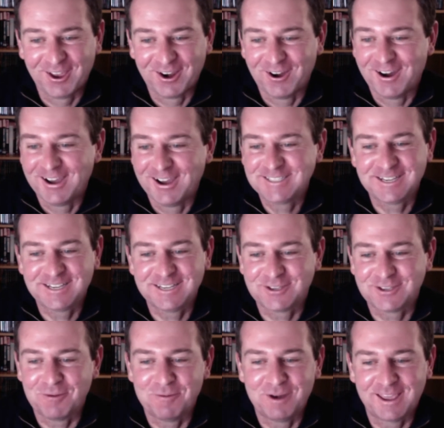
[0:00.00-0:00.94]
You know, I
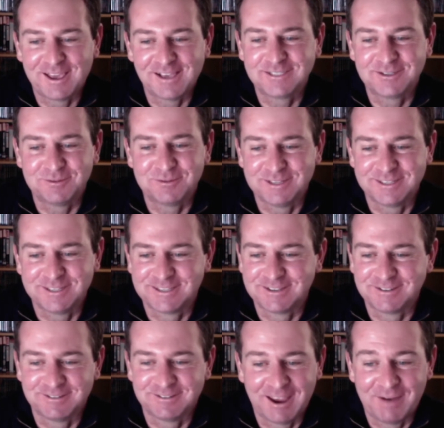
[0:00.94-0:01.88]
see so many
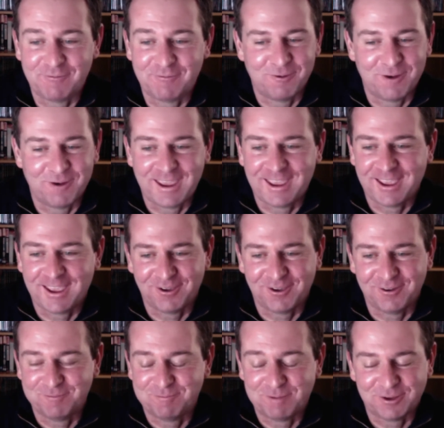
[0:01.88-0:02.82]
customers every week
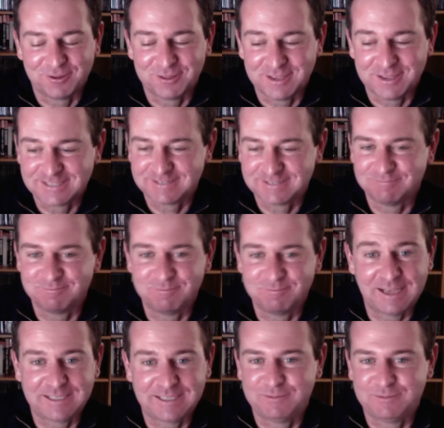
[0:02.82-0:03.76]
who build these
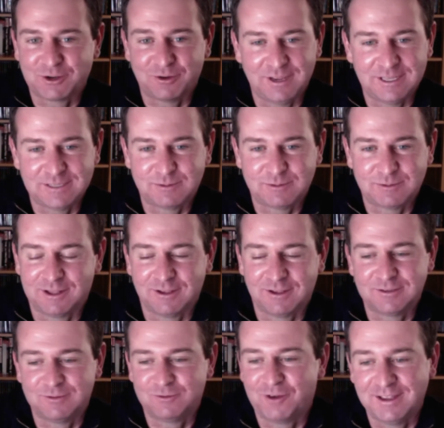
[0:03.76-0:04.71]
massive screens with
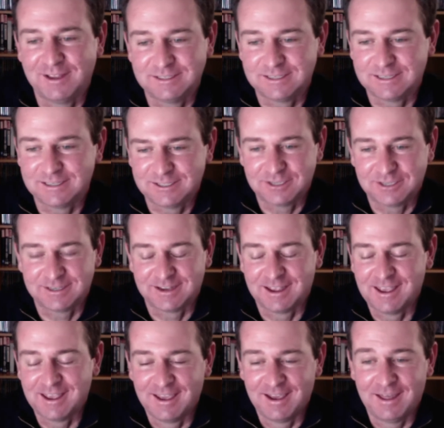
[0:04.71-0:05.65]
lots of trends. It's
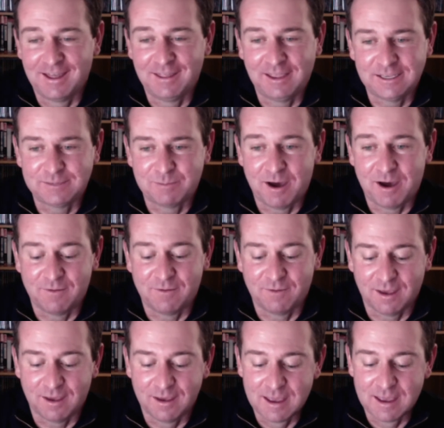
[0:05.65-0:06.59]
just, I think it's part
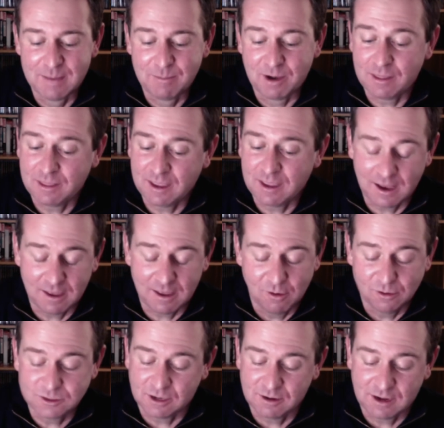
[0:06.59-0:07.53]
of it. But I think
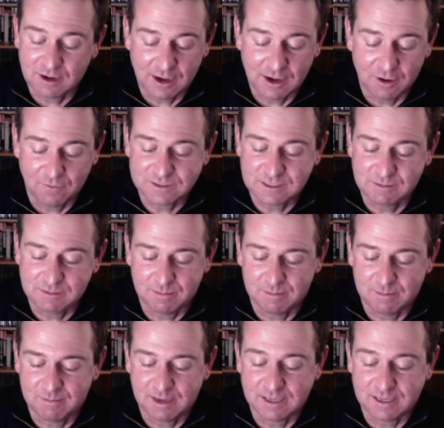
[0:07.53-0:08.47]
also Glenn obviously
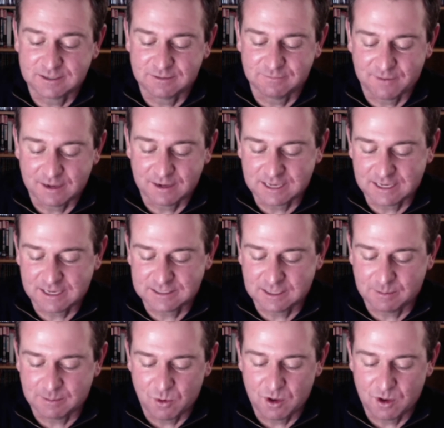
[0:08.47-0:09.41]
makes a
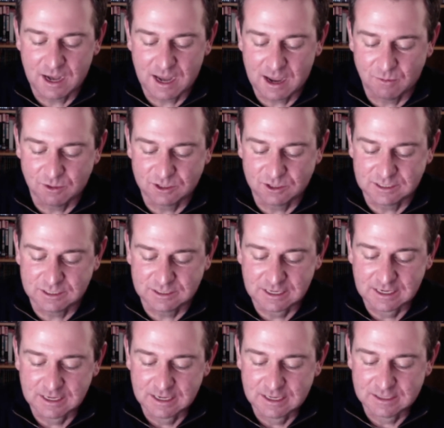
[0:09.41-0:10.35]
fantastic point here, which
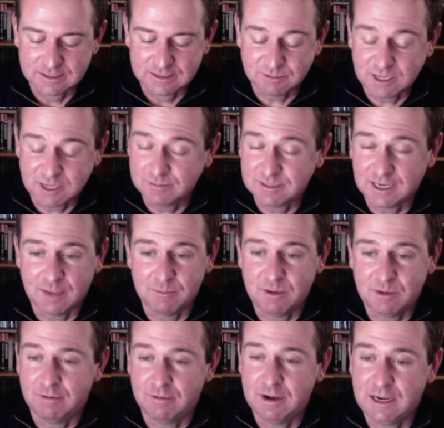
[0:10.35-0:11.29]
is sometimes it
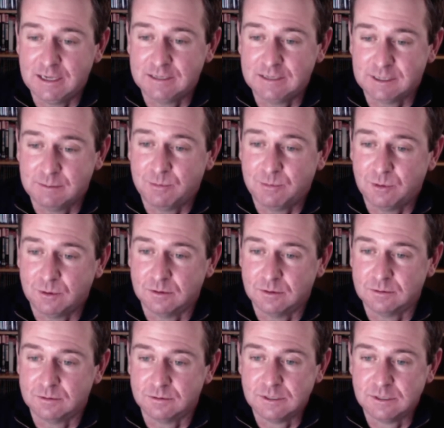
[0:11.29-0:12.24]
can be really
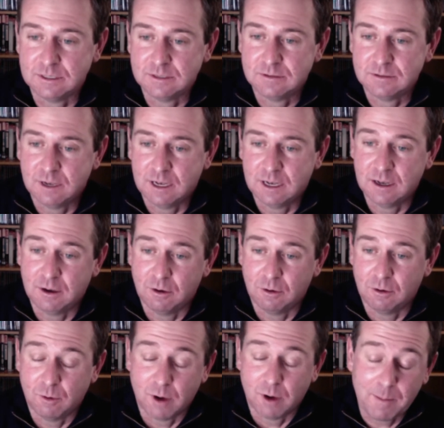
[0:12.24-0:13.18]
simple,
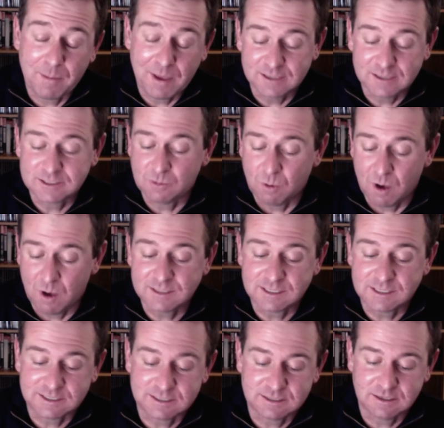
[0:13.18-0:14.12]
or what appears to
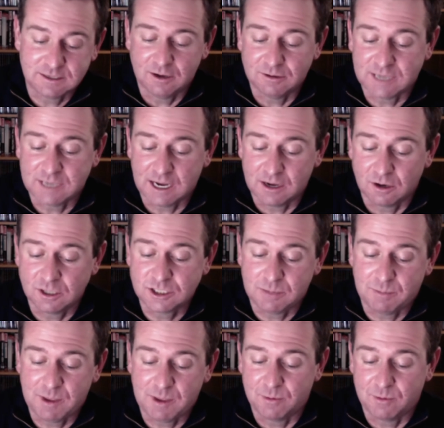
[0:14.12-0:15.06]
us as, you know,
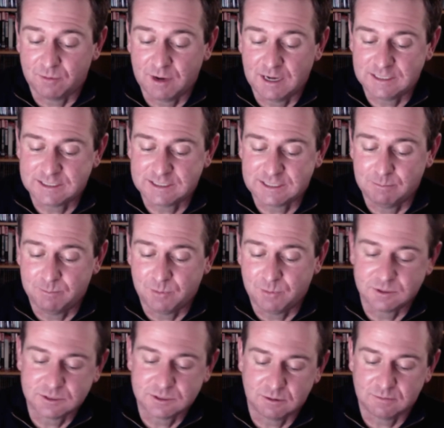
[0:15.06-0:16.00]
technology people, really
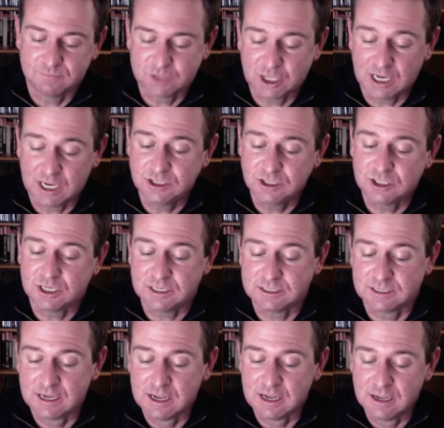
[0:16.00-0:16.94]
simple sort of
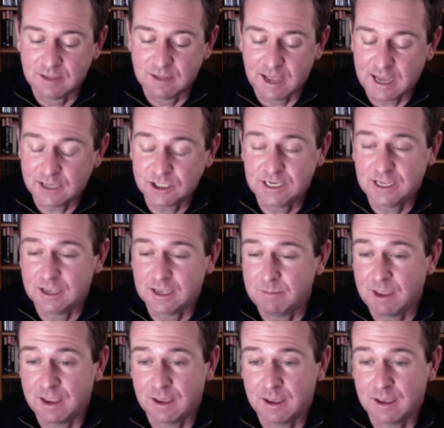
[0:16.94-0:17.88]
changes that actually
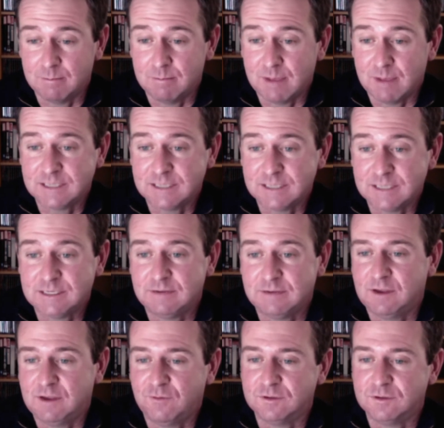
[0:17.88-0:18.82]
can make a
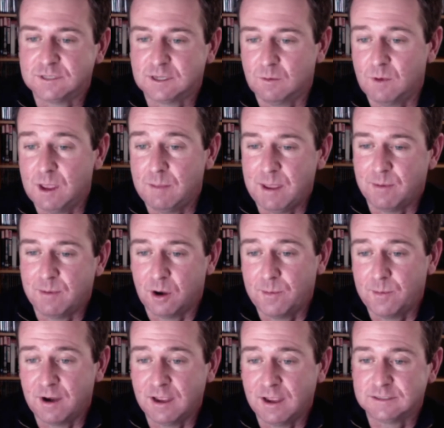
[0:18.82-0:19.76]
massive difference to the way
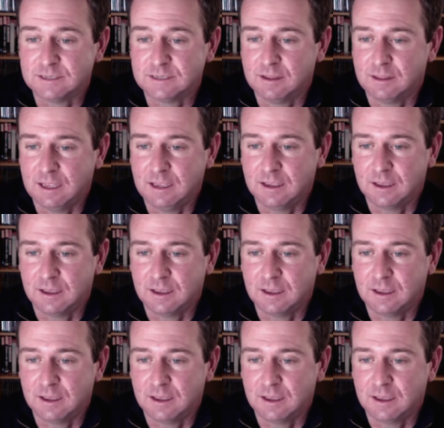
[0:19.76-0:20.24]
people operate.